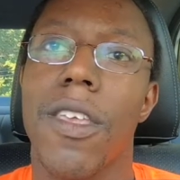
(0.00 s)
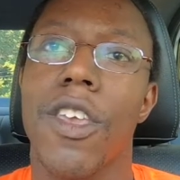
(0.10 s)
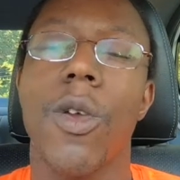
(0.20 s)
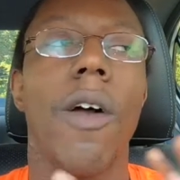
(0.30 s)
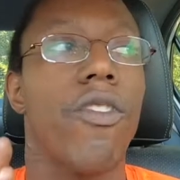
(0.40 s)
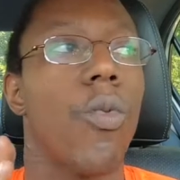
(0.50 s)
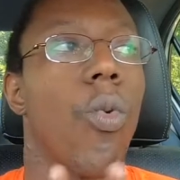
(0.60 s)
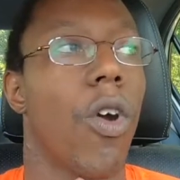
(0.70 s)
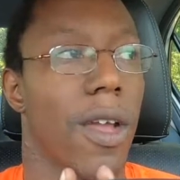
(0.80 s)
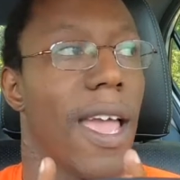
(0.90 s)
you have to
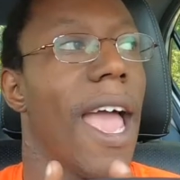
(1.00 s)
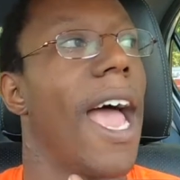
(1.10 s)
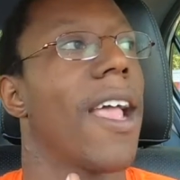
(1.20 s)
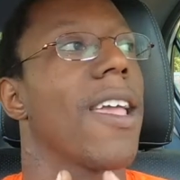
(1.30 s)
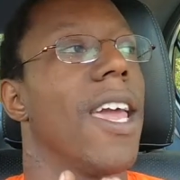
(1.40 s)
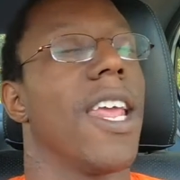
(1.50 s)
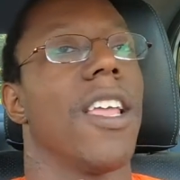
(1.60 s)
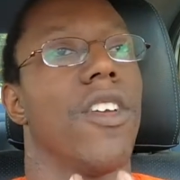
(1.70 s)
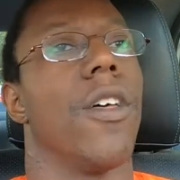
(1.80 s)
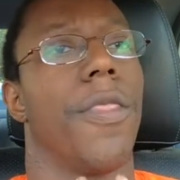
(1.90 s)
work at
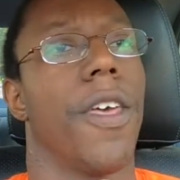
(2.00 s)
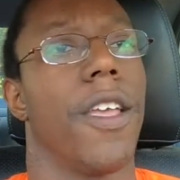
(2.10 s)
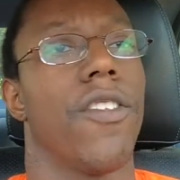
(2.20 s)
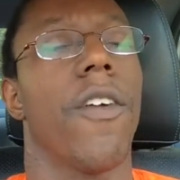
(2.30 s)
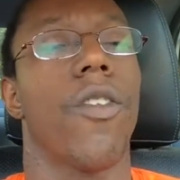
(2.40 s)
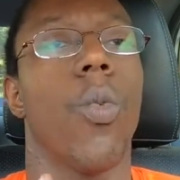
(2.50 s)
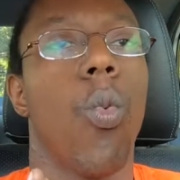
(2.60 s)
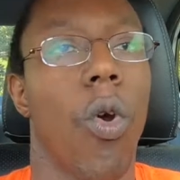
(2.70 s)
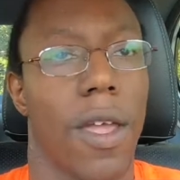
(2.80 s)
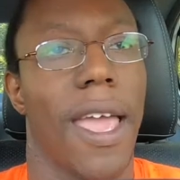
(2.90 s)
getting good things. You have to
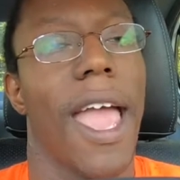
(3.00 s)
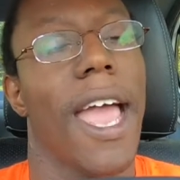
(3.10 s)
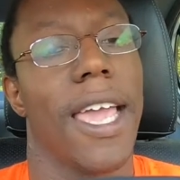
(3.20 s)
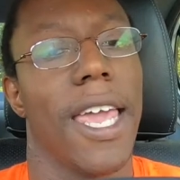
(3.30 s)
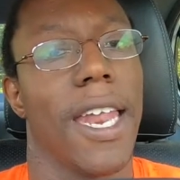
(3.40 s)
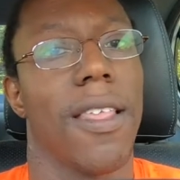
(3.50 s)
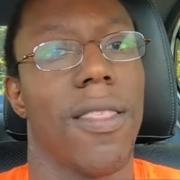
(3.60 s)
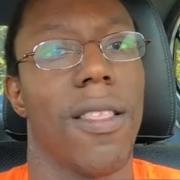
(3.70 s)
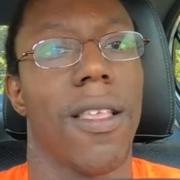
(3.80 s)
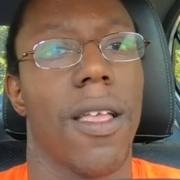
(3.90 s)
work at
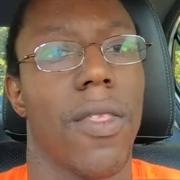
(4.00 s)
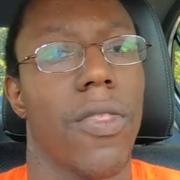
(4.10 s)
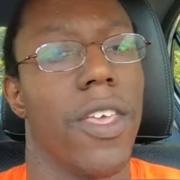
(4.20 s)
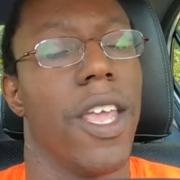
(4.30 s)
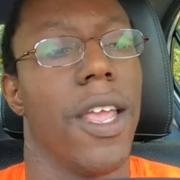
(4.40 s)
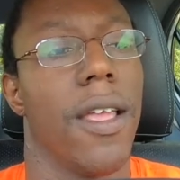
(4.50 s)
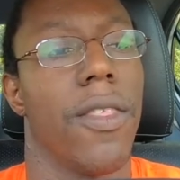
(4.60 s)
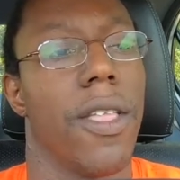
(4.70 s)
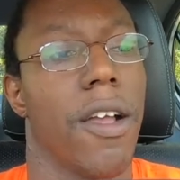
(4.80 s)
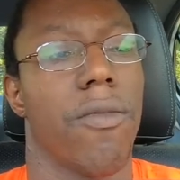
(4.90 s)
getting the,
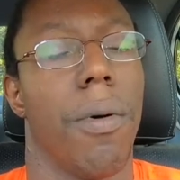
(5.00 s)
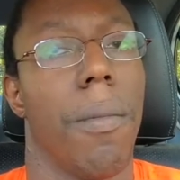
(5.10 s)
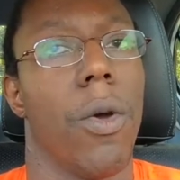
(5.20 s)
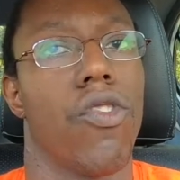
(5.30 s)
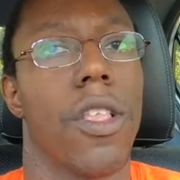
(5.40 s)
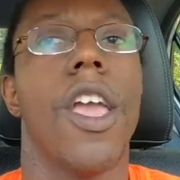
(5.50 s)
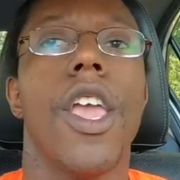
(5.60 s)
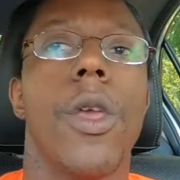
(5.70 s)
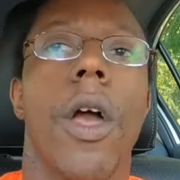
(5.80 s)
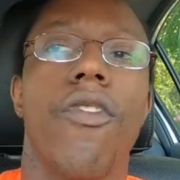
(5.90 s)
the next promotion.
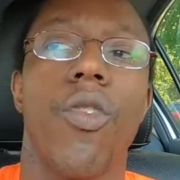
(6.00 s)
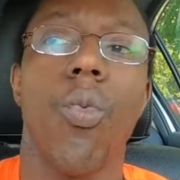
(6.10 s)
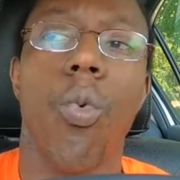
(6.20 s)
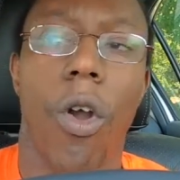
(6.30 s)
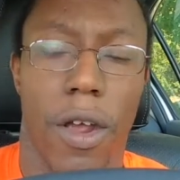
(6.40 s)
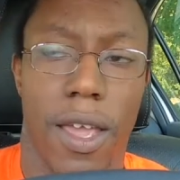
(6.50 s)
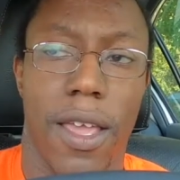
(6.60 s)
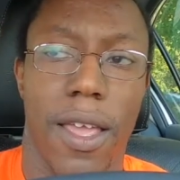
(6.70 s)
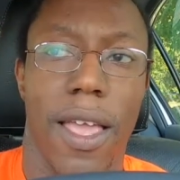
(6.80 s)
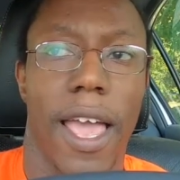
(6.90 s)
You have to work
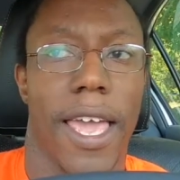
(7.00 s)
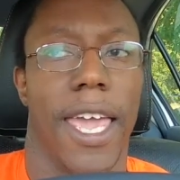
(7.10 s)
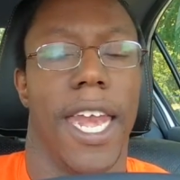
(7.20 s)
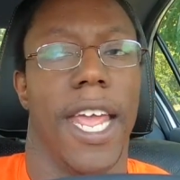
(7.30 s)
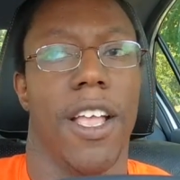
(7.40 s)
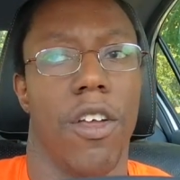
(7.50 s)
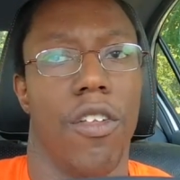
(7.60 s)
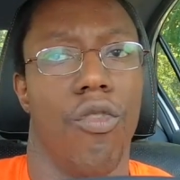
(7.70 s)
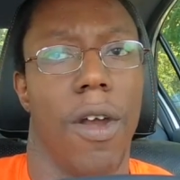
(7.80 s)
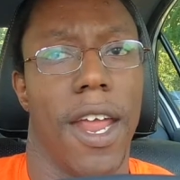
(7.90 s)
at getting
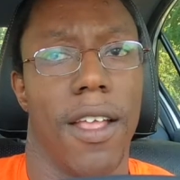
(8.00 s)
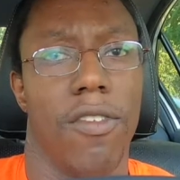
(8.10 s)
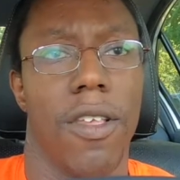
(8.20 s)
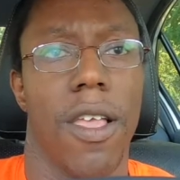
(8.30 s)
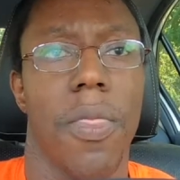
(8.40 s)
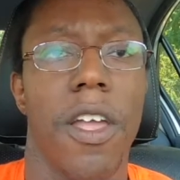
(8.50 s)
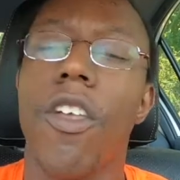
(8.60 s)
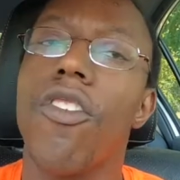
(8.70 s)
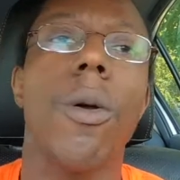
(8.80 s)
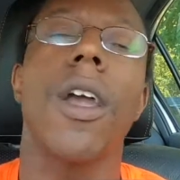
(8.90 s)
good grades. They
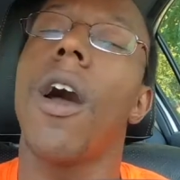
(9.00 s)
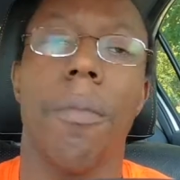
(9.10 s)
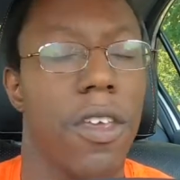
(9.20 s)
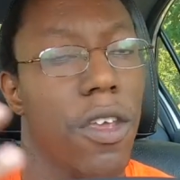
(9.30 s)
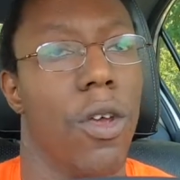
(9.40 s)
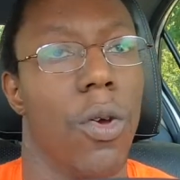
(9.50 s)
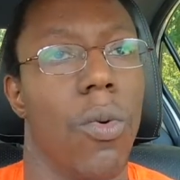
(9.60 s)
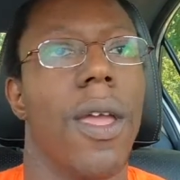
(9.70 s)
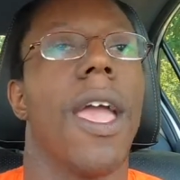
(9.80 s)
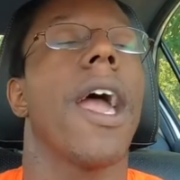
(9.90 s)
just don't come to
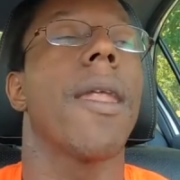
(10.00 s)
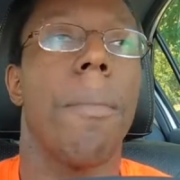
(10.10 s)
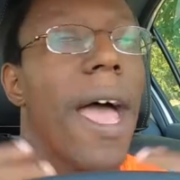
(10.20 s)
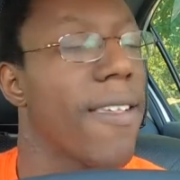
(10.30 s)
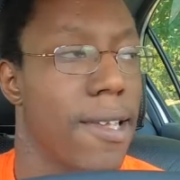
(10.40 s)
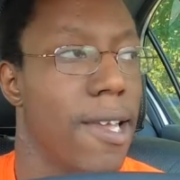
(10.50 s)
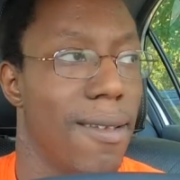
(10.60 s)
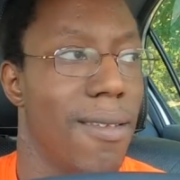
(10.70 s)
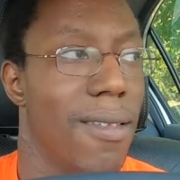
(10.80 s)
you in a basket.